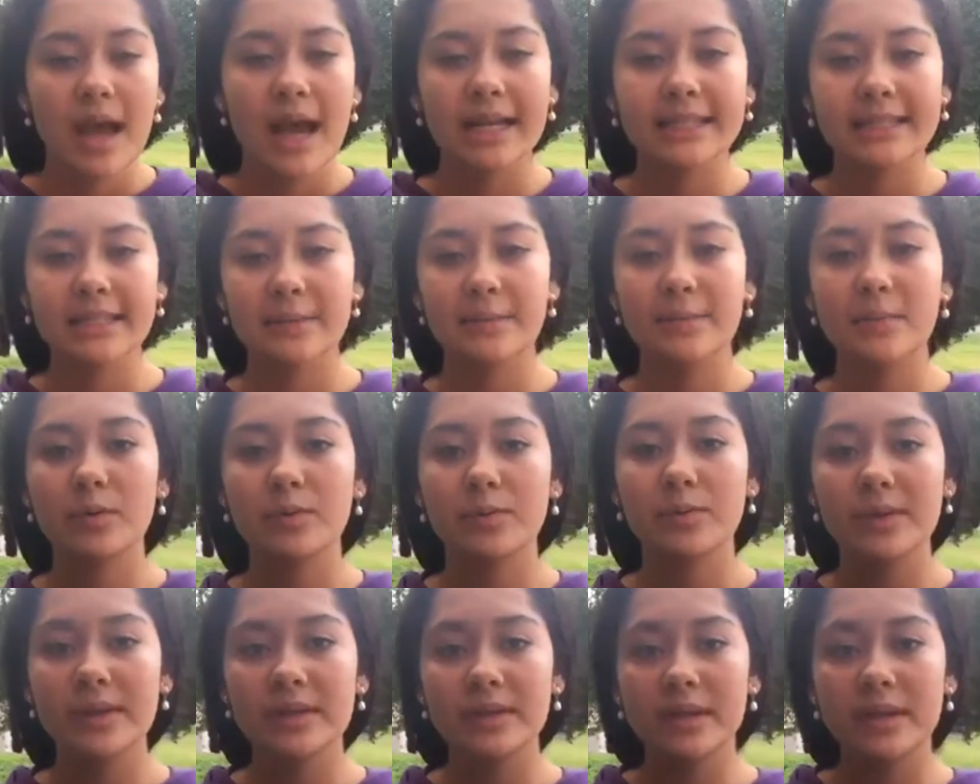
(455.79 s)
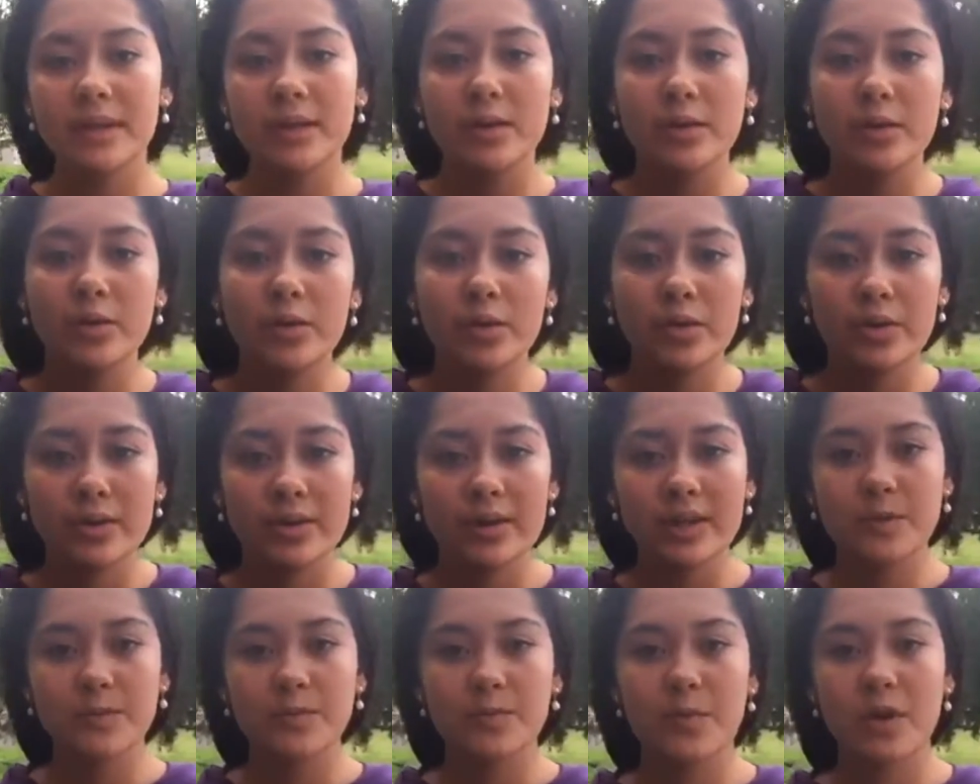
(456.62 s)
At the moment it occurred
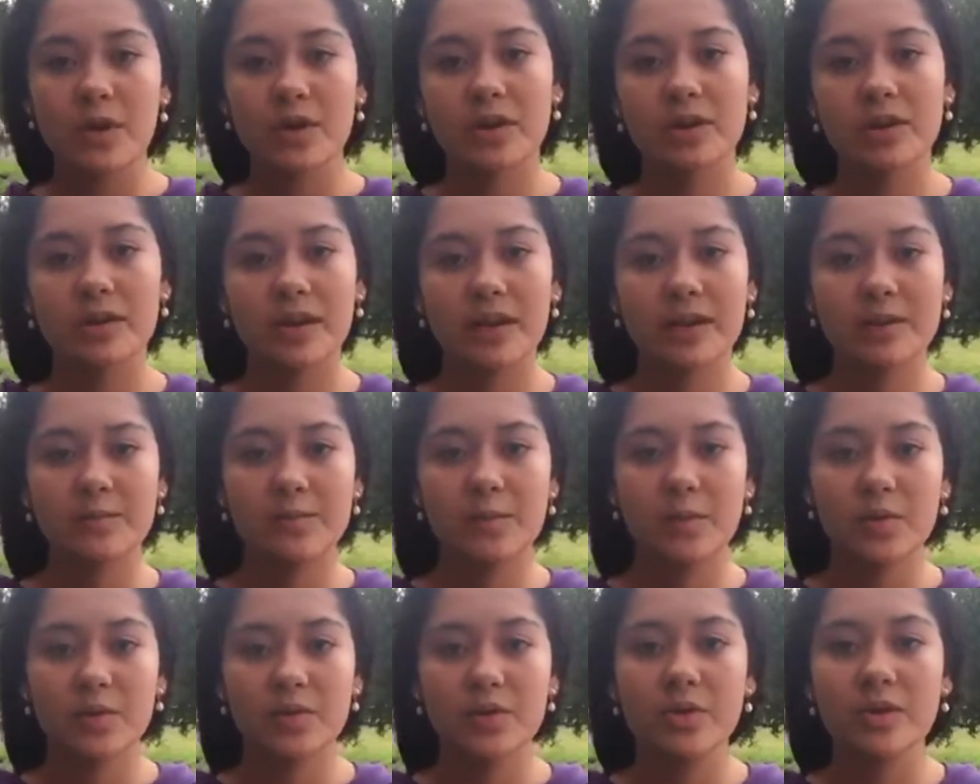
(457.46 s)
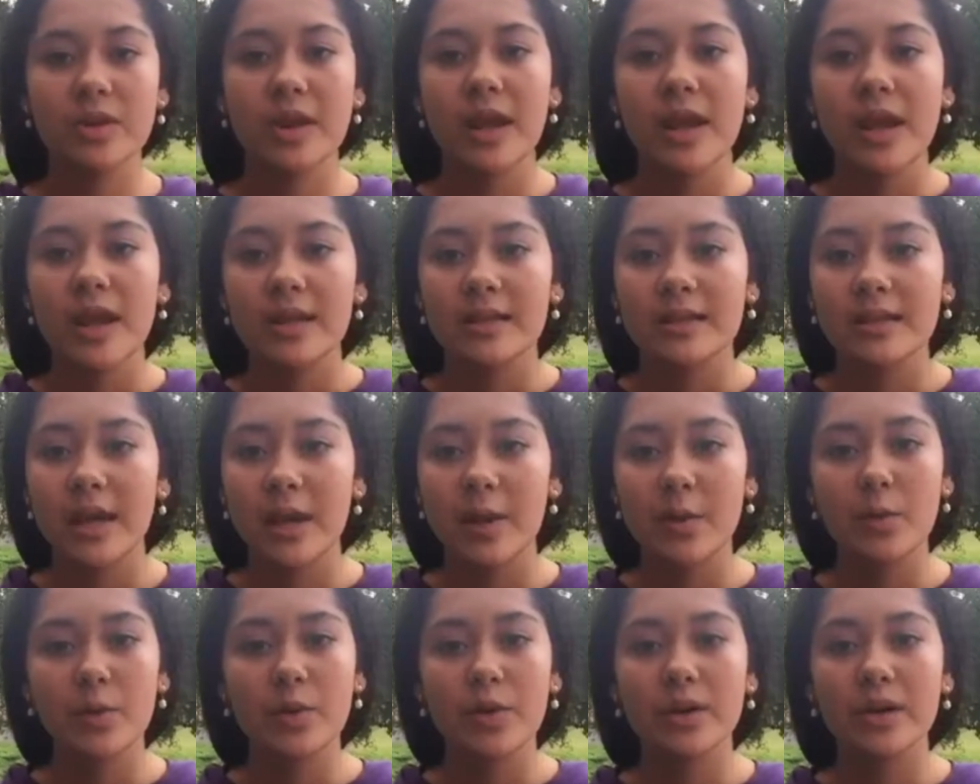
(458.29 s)
the explosion,
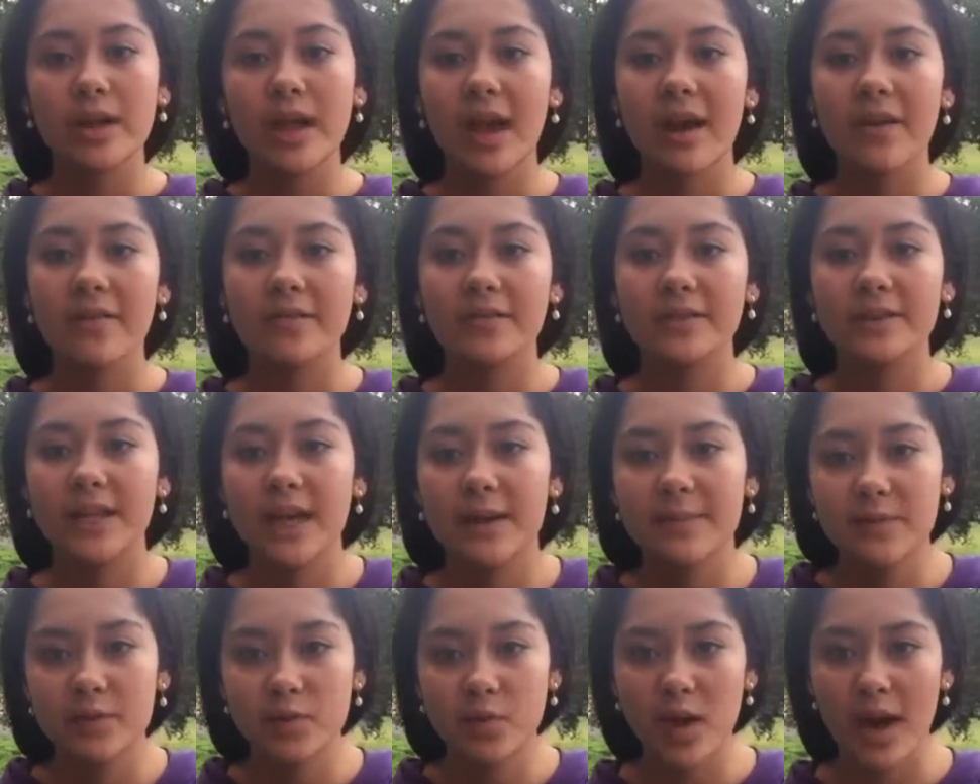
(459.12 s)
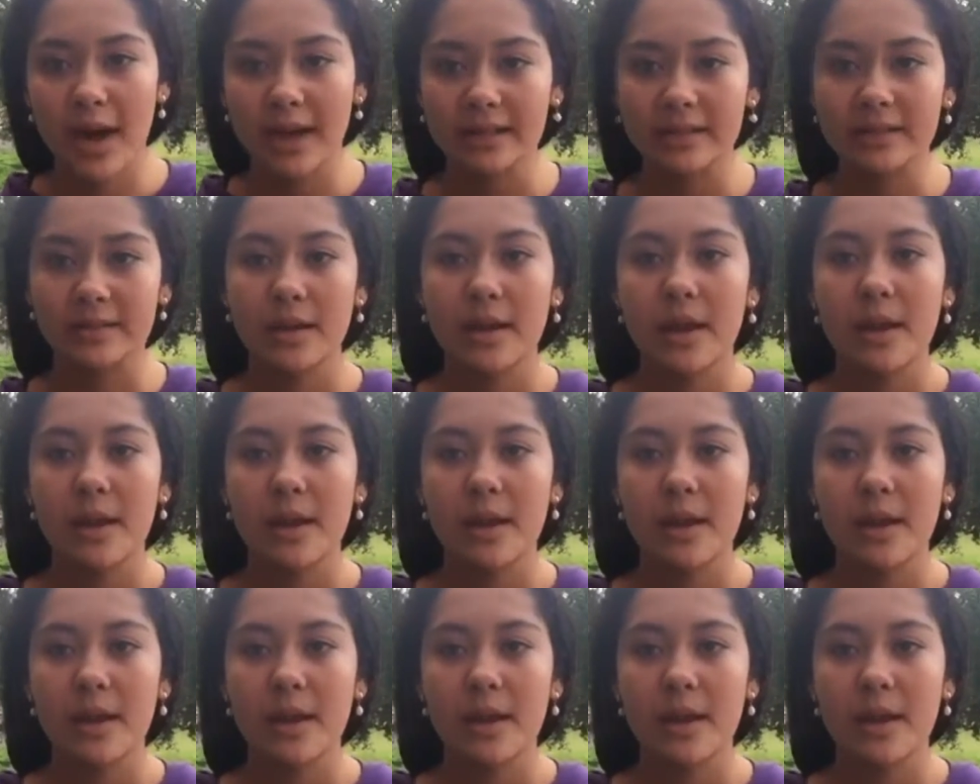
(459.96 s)
they wouldn't have time to act.